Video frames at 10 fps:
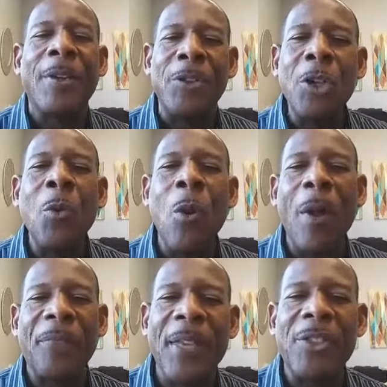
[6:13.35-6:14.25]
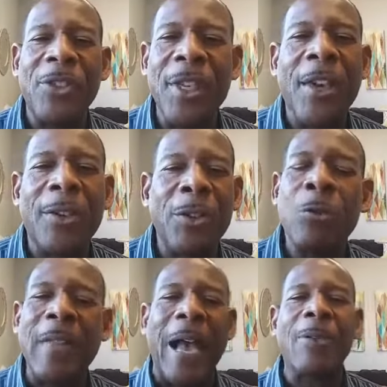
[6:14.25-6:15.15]
You want this year,
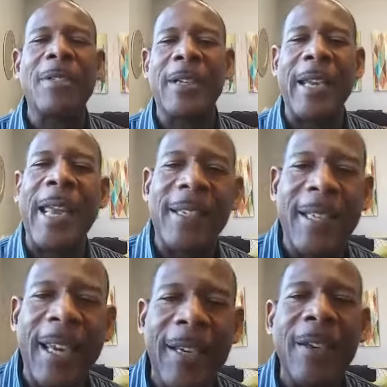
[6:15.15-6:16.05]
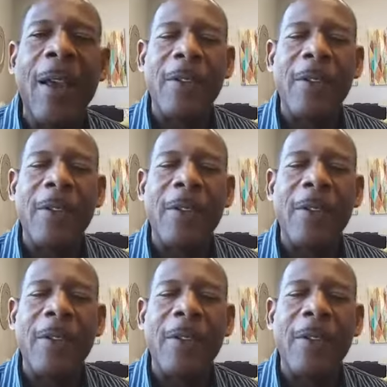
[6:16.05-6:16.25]
2018,